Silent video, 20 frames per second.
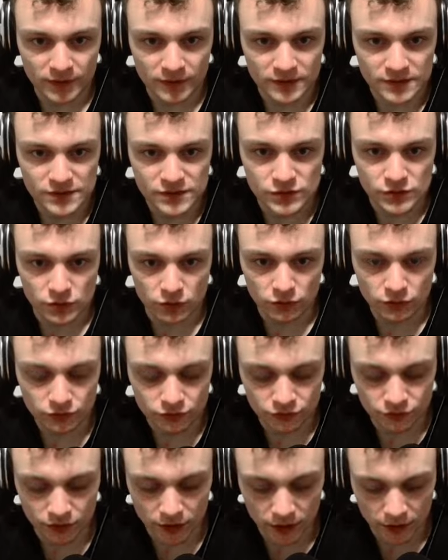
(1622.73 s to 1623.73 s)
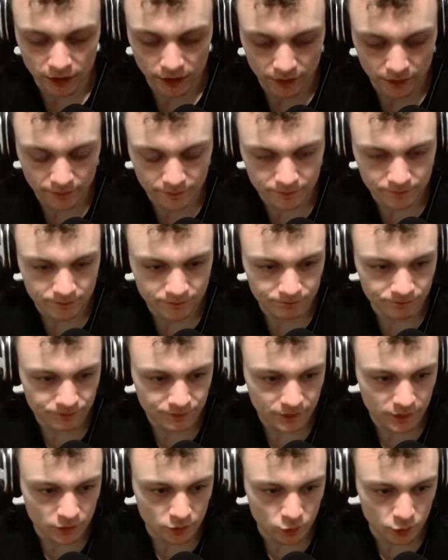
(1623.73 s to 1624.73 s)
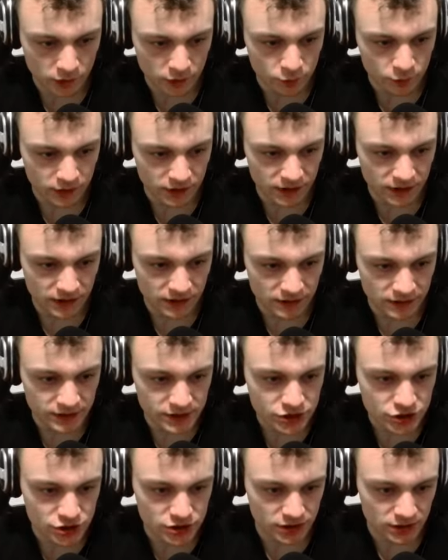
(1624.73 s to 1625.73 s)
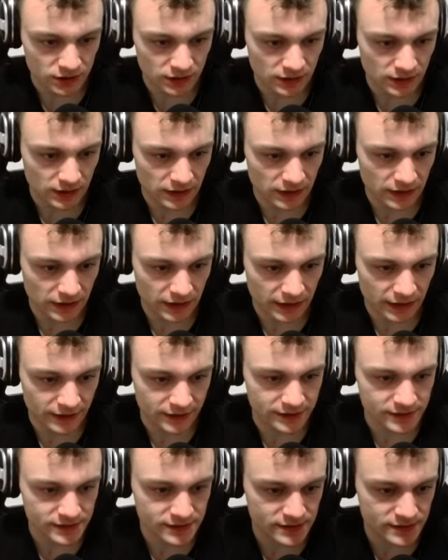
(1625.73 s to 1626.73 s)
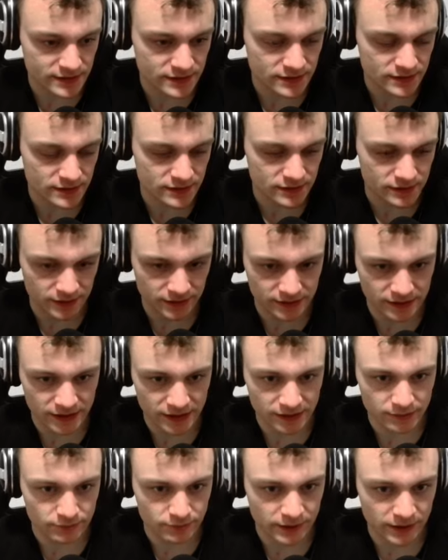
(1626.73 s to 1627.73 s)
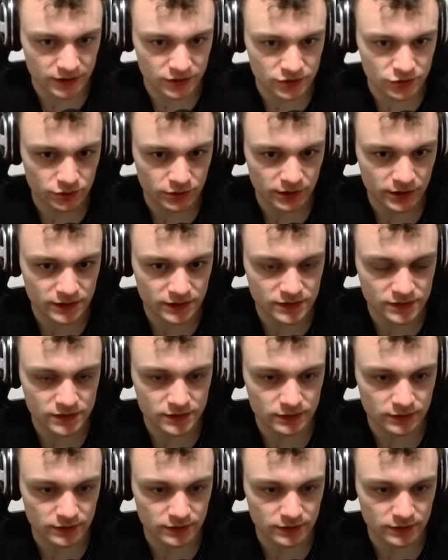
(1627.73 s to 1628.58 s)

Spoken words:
So far, when we initialize the game matrix,